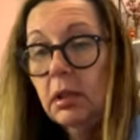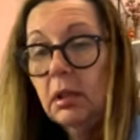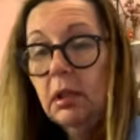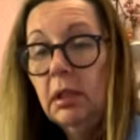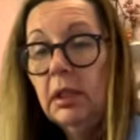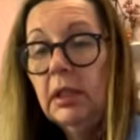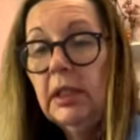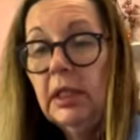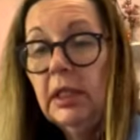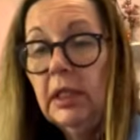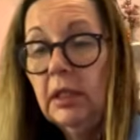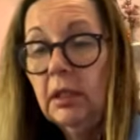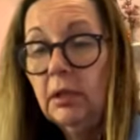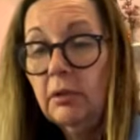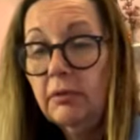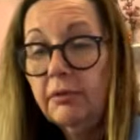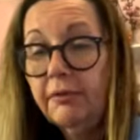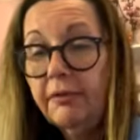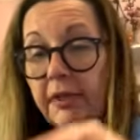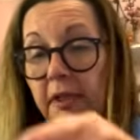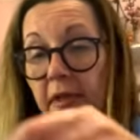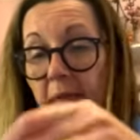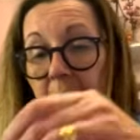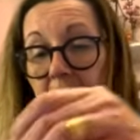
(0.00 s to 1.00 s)
Yeah, go
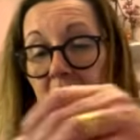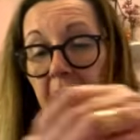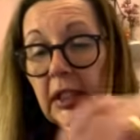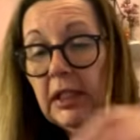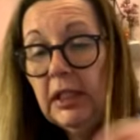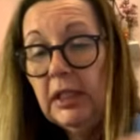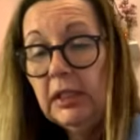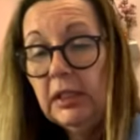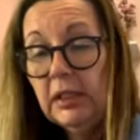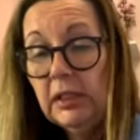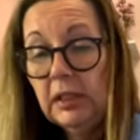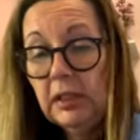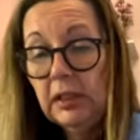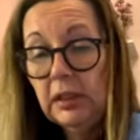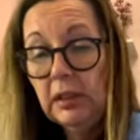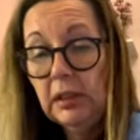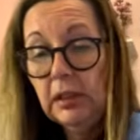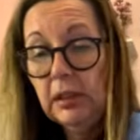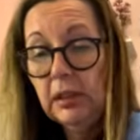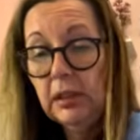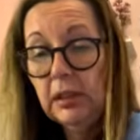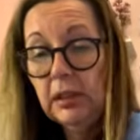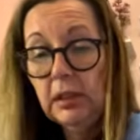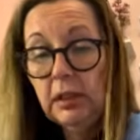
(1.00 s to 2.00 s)
for the braid.
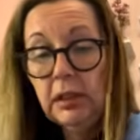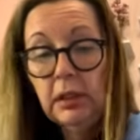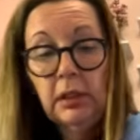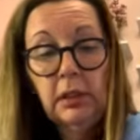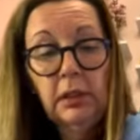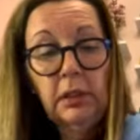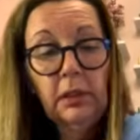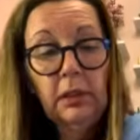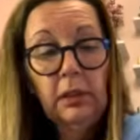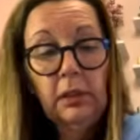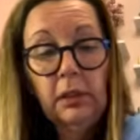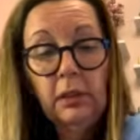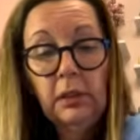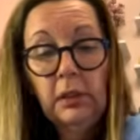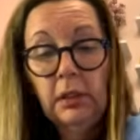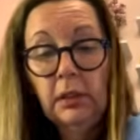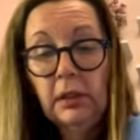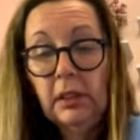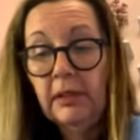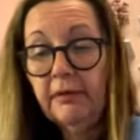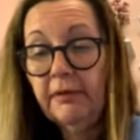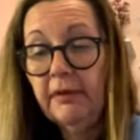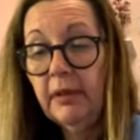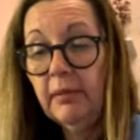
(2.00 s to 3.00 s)

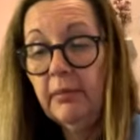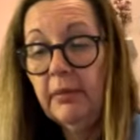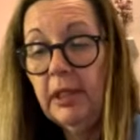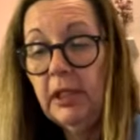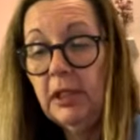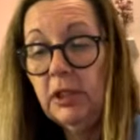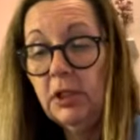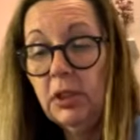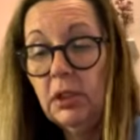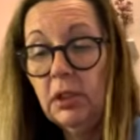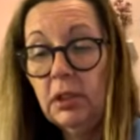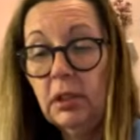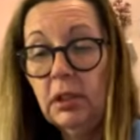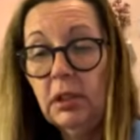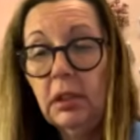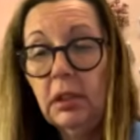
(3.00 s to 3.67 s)
Give it a measure.